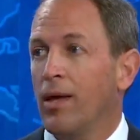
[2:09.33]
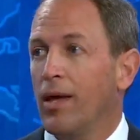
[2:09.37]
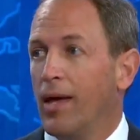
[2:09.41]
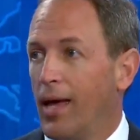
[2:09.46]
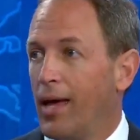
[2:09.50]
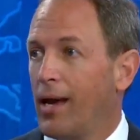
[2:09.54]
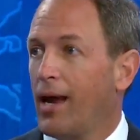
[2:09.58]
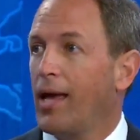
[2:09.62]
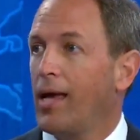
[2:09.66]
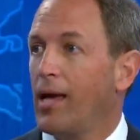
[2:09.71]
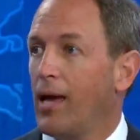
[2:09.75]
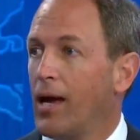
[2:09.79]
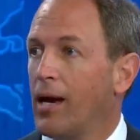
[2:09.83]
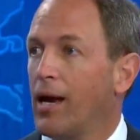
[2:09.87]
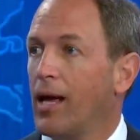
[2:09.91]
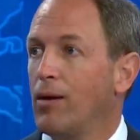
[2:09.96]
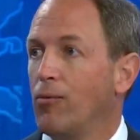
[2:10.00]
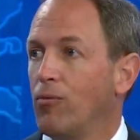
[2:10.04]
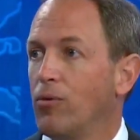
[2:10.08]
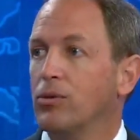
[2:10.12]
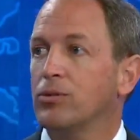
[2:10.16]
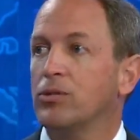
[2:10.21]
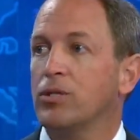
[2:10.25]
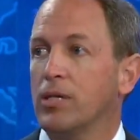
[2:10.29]
And I
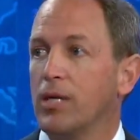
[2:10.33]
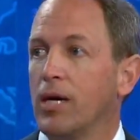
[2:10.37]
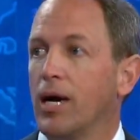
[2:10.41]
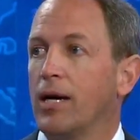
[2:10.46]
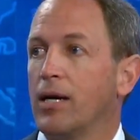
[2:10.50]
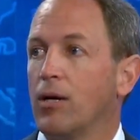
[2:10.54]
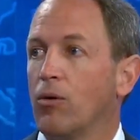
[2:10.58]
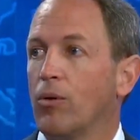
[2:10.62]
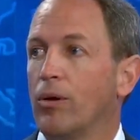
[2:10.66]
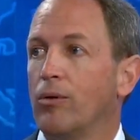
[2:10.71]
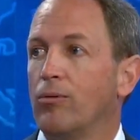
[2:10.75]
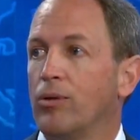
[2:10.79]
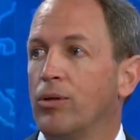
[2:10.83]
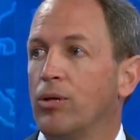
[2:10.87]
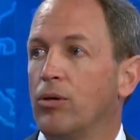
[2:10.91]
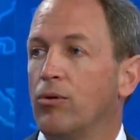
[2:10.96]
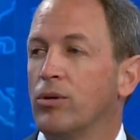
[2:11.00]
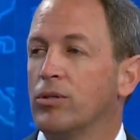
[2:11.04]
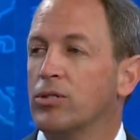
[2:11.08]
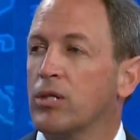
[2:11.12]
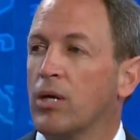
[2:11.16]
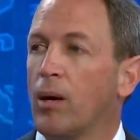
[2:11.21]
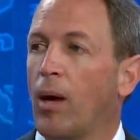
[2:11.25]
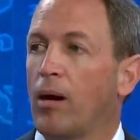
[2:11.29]
will tell you, I agree with you,
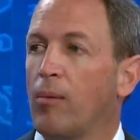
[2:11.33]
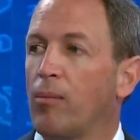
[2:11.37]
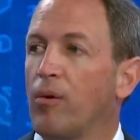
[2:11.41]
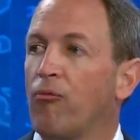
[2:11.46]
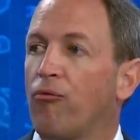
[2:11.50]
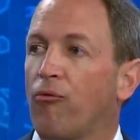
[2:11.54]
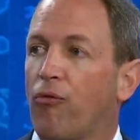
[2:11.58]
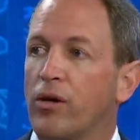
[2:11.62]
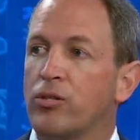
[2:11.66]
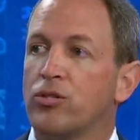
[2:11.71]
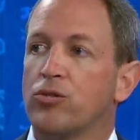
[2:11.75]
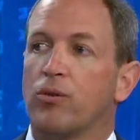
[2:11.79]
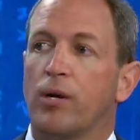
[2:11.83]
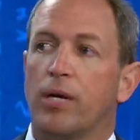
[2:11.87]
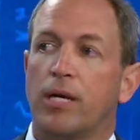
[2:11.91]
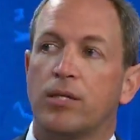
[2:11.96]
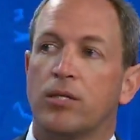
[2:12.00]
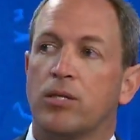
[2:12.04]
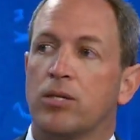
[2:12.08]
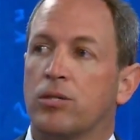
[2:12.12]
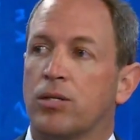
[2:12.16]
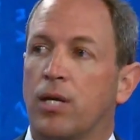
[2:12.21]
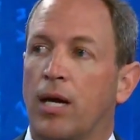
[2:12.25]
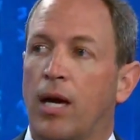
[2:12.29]
it's kind of been frustrating
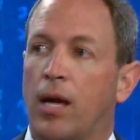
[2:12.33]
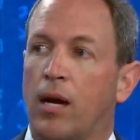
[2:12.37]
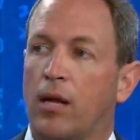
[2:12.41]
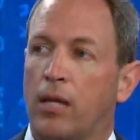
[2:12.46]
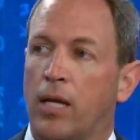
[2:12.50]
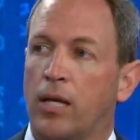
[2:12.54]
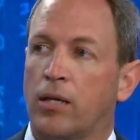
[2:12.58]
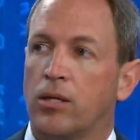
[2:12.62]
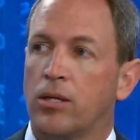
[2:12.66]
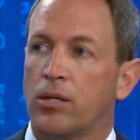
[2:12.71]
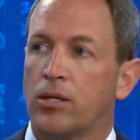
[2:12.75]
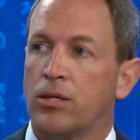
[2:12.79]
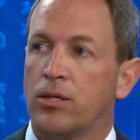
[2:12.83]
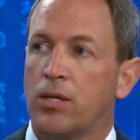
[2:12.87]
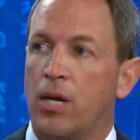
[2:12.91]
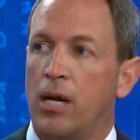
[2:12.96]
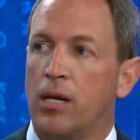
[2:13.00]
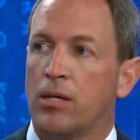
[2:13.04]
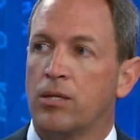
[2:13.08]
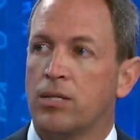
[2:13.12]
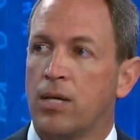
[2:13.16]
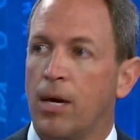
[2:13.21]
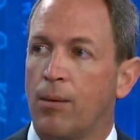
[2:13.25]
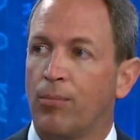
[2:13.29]
since I got elected to the state
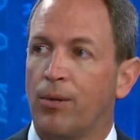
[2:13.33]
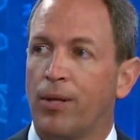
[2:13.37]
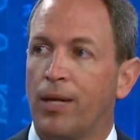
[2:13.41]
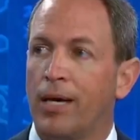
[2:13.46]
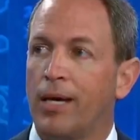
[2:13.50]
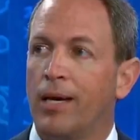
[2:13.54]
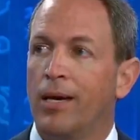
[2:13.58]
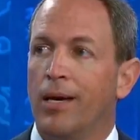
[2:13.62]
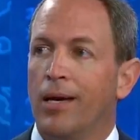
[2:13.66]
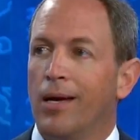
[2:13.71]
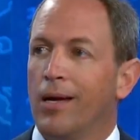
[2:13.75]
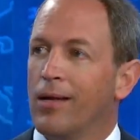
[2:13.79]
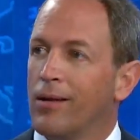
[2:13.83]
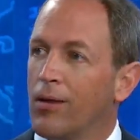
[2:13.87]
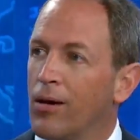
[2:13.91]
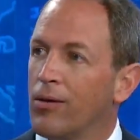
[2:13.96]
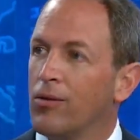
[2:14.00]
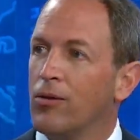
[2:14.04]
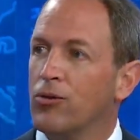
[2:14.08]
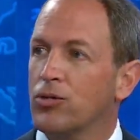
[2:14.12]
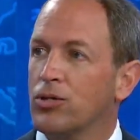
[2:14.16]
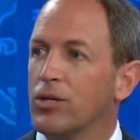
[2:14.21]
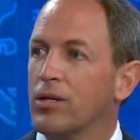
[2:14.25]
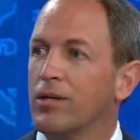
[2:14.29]
assembly that
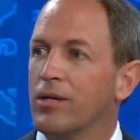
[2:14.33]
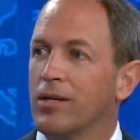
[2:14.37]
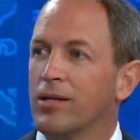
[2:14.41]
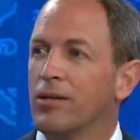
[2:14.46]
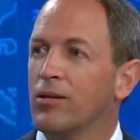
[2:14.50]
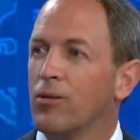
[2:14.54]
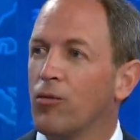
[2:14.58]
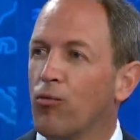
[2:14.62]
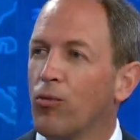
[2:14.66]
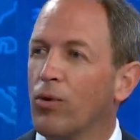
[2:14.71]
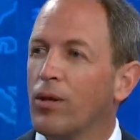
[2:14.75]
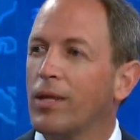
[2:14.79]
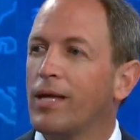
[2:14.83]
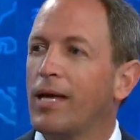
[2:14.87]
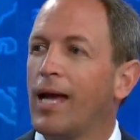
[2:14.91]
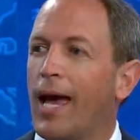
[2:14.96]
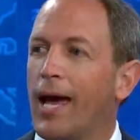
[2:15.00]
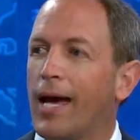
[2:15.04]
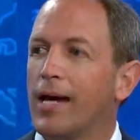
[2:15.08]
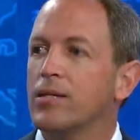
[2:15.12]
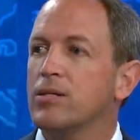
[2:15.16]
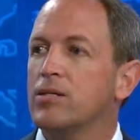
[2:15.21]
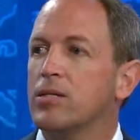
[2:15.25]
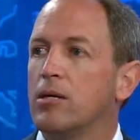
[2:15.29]
there really
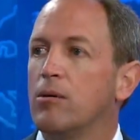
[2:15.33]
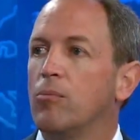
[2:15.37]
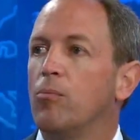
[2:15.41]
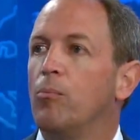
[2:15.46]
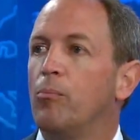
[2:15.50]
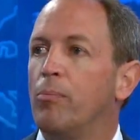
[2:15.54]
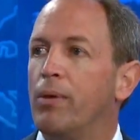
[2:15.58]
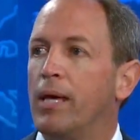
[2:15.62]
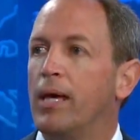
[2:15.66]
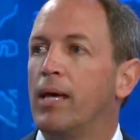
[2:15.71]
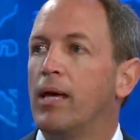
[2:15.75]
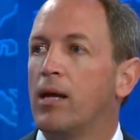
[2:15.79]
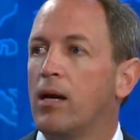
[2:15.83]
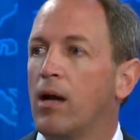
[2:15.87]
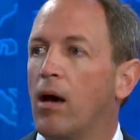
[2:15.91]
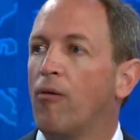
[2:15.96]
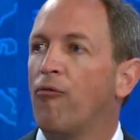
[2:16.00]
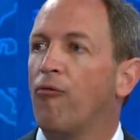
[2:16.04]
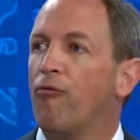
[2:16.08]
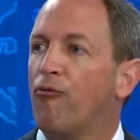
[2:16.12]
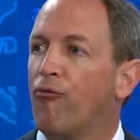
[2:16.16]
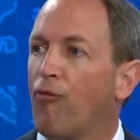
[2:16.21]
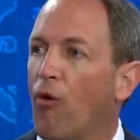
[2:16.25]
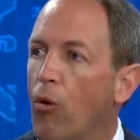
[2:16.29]
hasn't been a
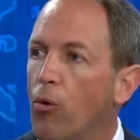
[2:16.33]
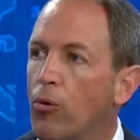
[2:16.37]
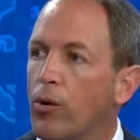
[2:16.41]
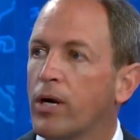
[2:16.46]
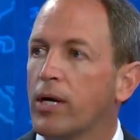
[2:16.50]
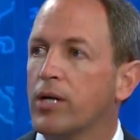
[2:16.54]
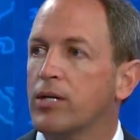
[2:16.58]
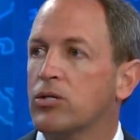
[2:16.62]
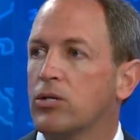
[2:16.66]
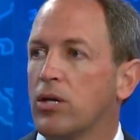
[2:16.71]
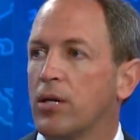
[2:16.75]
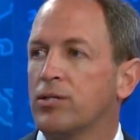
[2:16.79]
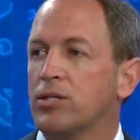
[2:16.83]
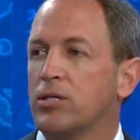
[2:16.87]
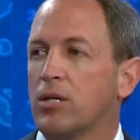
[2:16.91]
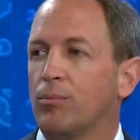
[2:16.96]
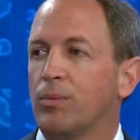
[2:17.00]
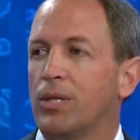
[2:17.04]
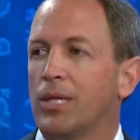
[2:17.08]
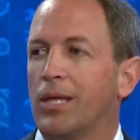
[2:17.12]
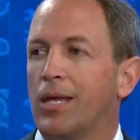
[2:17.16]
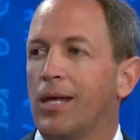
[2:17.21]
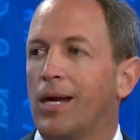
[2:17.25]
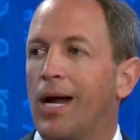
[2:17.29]
focus on
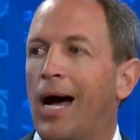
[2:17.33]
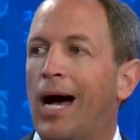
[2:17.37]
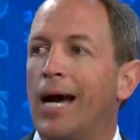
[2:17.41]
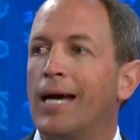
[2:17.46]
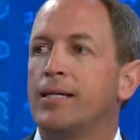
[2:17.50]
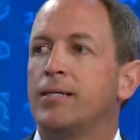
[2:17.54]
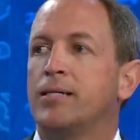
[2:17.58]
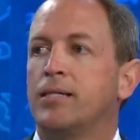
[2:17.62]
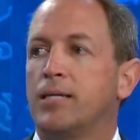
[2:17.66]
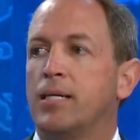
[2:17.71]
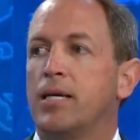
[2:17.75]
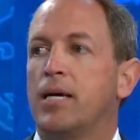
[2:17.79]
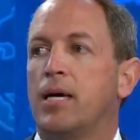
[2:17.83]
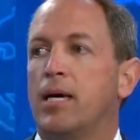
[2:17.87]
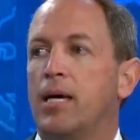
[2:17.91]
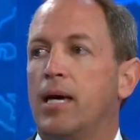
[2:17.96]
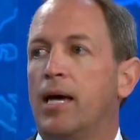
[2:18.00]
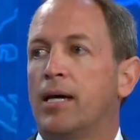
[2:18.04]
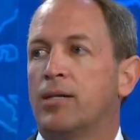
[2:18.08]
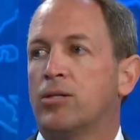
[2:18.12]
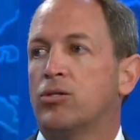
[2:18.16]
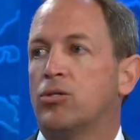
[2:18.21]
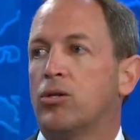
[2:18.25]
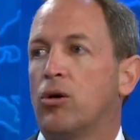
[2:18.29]
something that I see
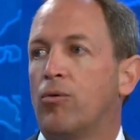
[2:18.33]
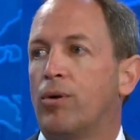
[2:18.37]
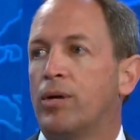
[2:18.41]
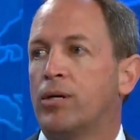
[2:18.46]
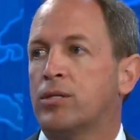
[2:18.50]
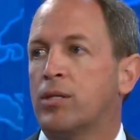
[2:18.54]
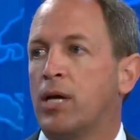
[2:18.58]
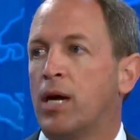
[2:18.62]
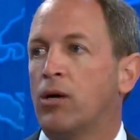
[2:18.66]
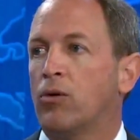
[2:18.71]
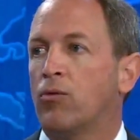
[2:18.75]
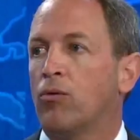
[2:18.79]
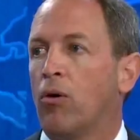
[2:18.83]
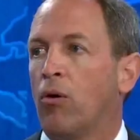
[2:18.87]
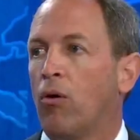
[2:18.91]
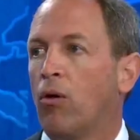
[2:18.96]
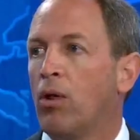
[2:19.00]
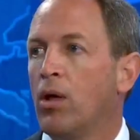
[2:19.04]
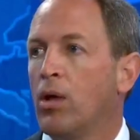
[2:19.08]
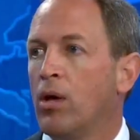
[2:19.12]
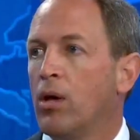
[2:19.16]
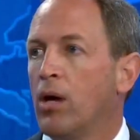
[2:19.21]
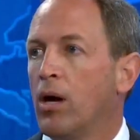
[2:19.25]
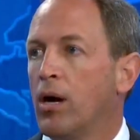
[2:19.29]
as so integral
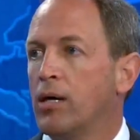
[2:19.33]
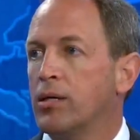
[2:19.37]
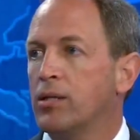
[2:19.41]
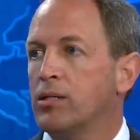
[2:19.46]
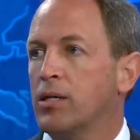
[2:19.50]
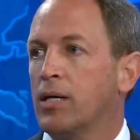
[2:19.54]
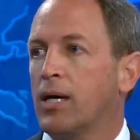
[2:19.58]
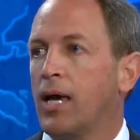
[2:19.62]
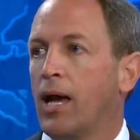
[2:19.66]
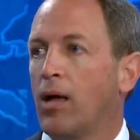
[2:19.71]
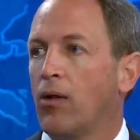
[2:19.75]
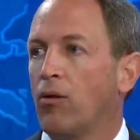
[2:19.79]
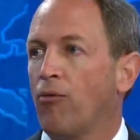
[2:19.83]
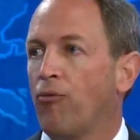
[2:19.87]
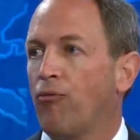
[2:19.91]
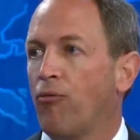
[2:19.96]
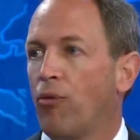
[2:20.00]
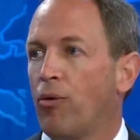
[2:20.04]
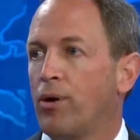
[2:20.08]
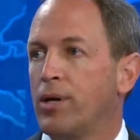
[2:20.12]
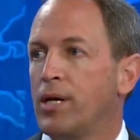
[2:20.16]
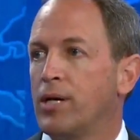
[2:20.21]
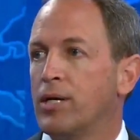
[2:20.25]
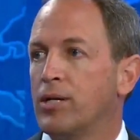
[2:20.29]
to
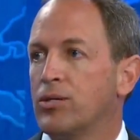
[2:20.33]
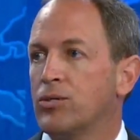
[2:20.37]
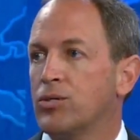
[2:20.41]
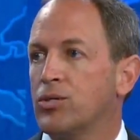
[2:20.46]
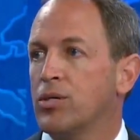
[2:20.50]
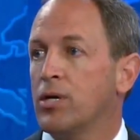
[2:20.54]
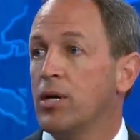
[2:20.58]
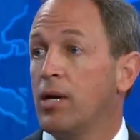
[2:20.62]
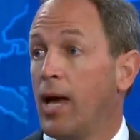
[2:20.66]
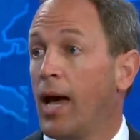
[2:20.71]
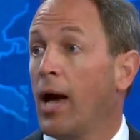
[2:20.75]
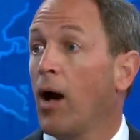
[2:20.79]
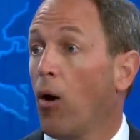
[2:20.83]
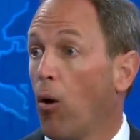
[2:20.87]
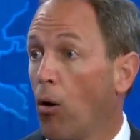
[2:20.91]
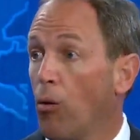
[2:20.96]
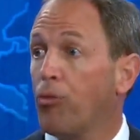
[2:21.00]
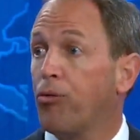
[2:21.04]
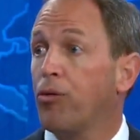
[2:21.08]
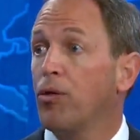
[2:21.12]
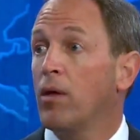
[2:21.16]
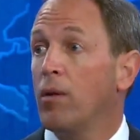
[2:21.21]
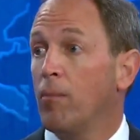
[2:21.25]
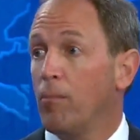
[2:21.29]
California's
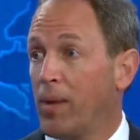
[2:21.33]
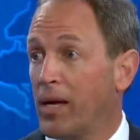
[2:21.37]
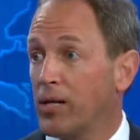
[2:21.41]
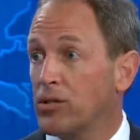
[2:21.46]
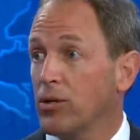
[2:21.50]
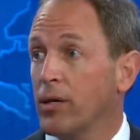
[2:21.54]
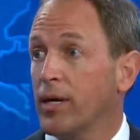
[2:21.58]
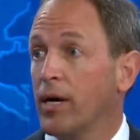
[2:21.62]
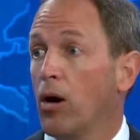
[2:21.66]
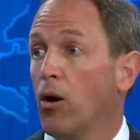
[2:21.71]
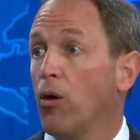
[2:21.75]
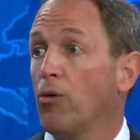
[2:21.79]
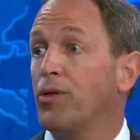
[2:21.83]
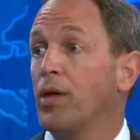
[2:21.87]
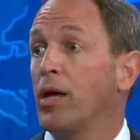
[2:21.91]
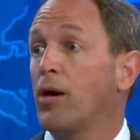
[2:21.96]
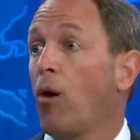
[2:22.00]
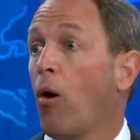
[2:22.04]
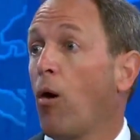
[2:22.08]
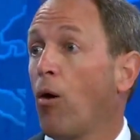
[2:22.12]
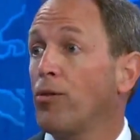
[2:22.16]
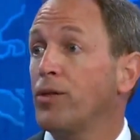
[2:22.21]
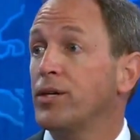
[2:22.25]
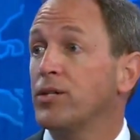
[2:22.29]
health, mental health, and
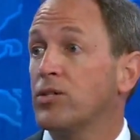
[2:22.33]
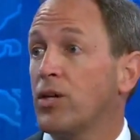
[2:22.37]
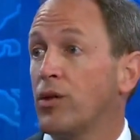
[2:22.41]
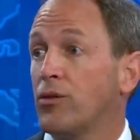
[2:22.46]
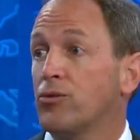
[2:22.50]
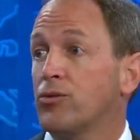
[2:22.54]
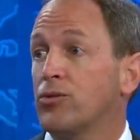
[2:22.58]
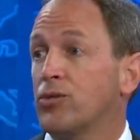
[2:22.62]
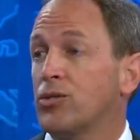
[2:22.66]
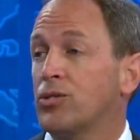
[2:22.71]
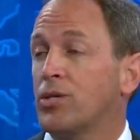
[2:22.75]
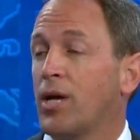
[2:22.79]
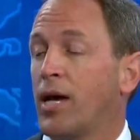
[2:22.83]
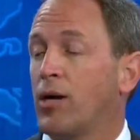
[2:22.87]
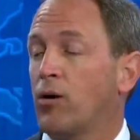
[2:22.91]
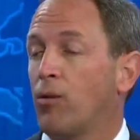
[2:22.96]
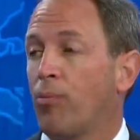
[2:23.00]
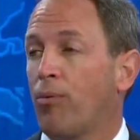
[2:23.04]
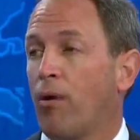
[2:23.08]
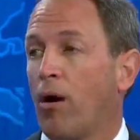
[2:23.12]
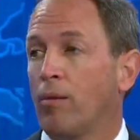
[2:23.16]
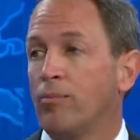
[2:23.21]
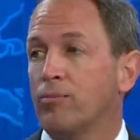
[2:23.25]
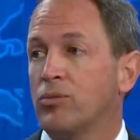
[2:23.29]
all these other societal
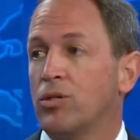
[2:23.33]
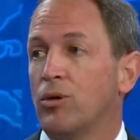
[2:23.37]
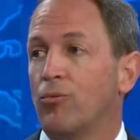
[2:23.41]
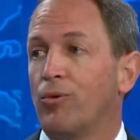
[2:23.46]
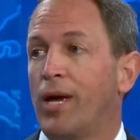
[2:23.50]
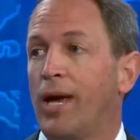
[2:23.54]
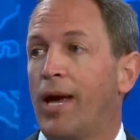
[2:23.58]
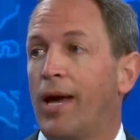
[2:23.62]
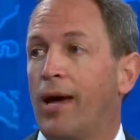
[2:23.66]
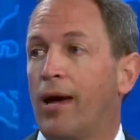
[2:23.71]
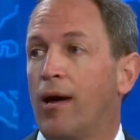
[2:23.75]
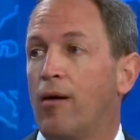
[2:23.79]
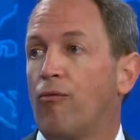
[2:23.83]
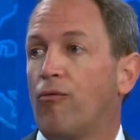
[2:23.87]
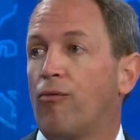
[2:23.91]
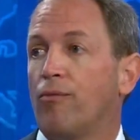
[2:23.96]
problems that we have.